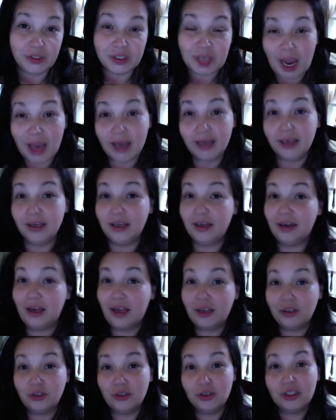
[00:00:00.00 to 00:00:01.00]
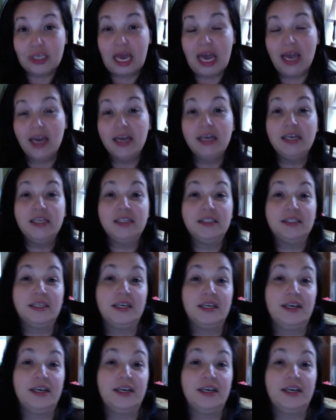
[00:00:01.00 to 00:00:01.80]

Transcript: diet, exercise.